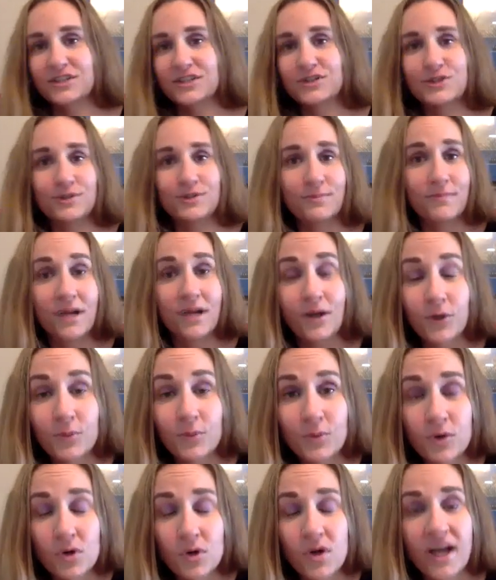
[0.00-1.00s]

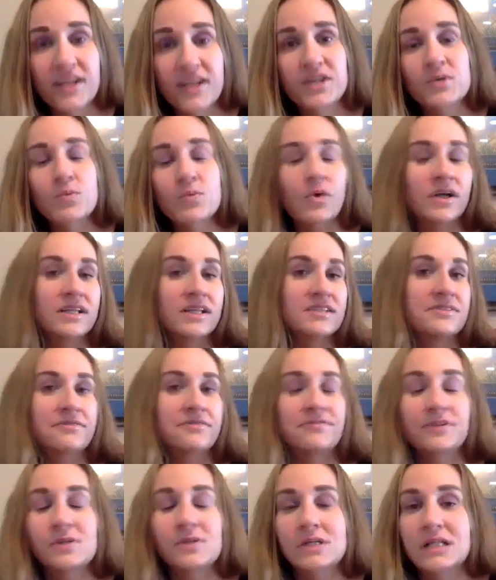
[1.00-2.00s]
insurmountable. I didn't want it
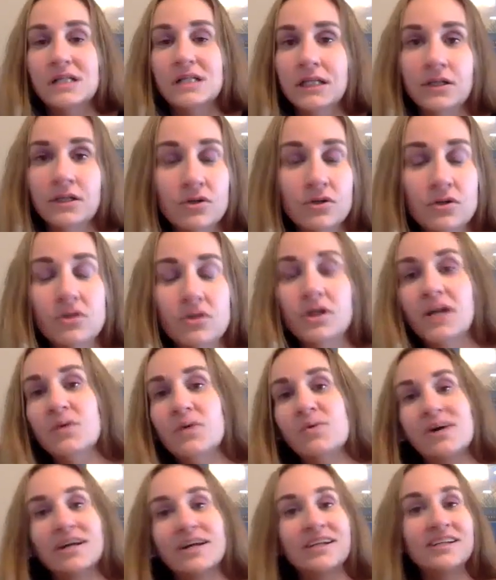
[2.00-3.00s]
to feel clinical.
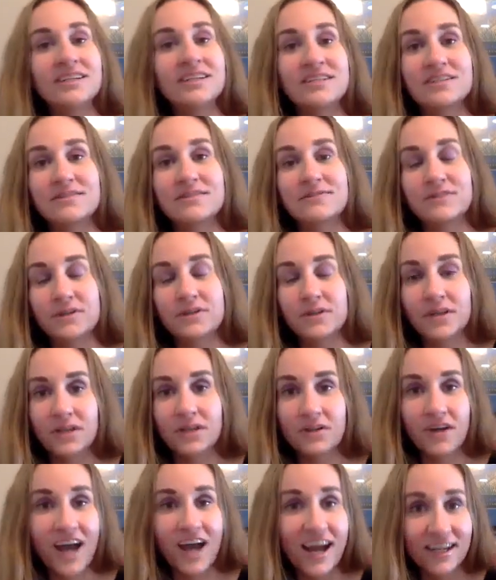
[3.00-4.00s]
I wanted it to feel
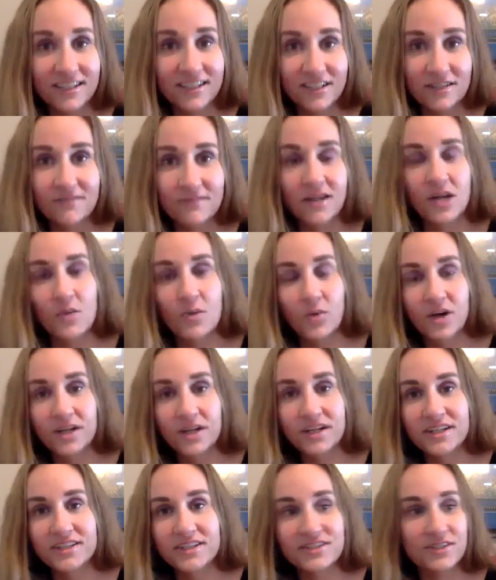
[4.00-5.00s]
interactive. I
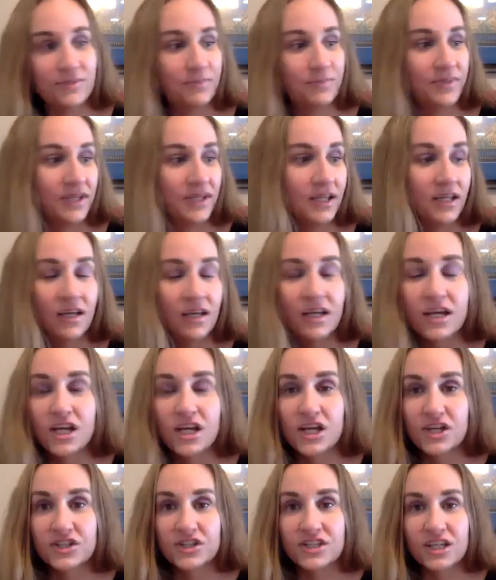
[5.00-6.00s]
wanted it to be,
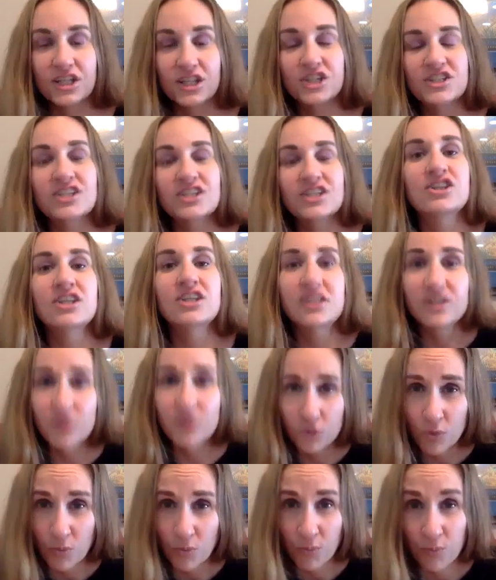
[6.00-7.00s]
because
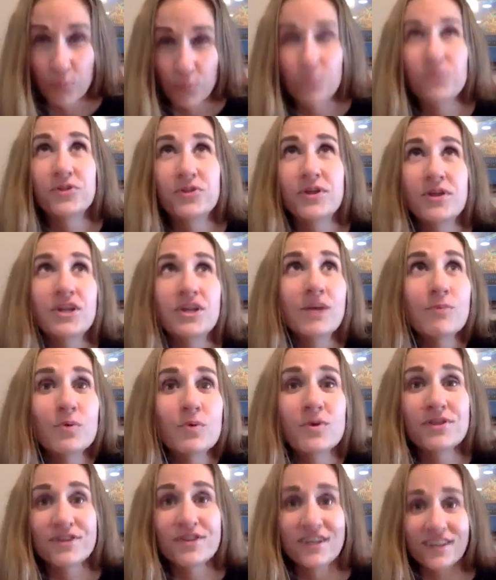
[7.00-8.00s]
the number
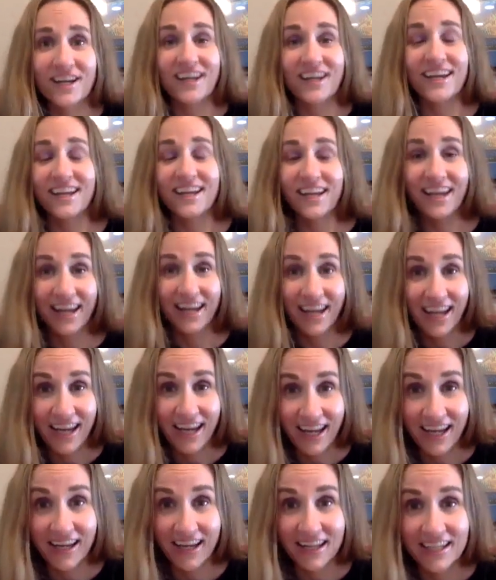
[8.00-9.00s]
one thing that I
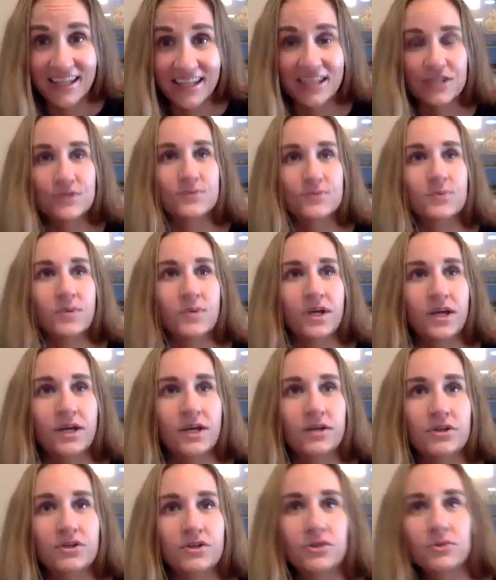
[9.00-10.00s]
hate is
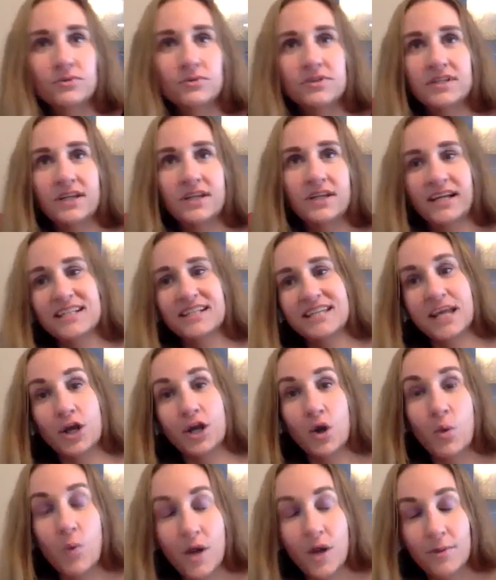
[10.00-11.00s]
when I
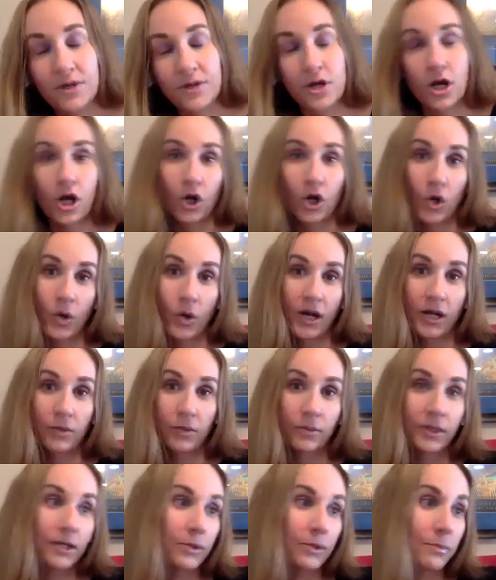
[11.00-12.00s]
take a webinar, or I
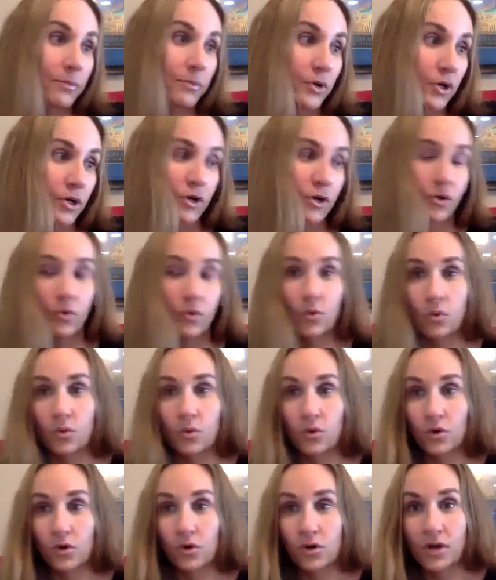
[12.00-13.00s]
read a book,
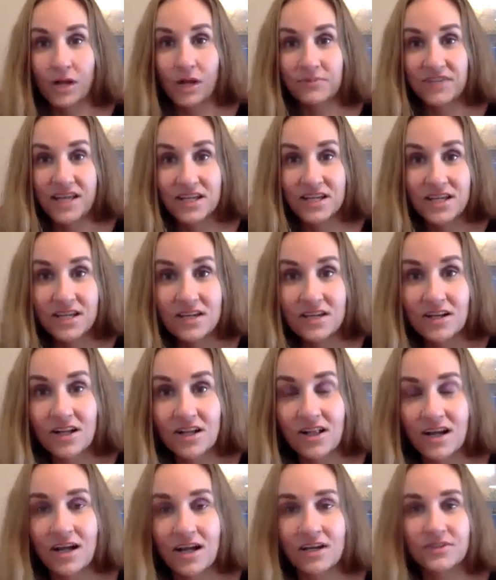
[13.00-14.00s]
or I'm taking a
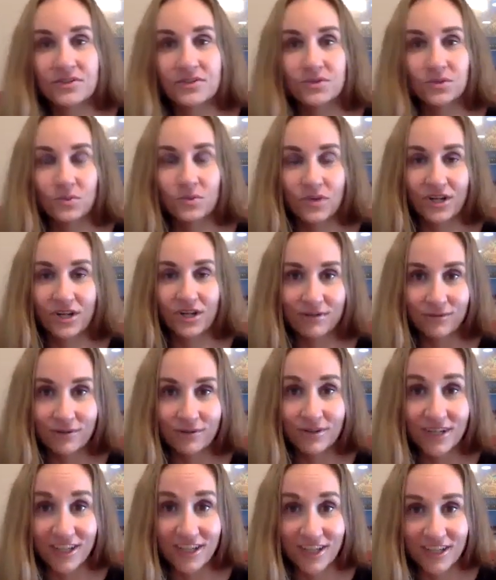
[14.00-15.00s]
class, or
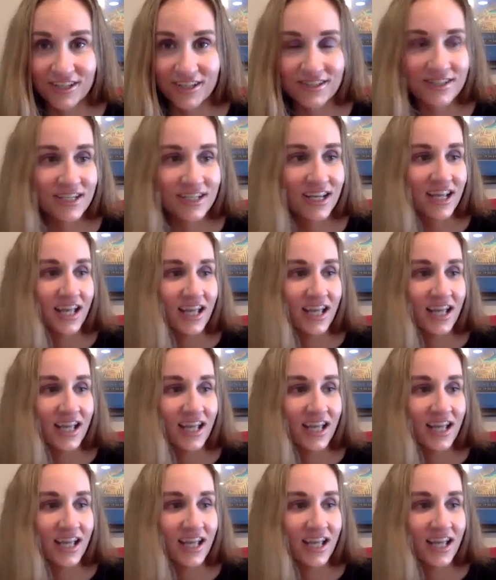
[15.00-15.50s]
whatever it is,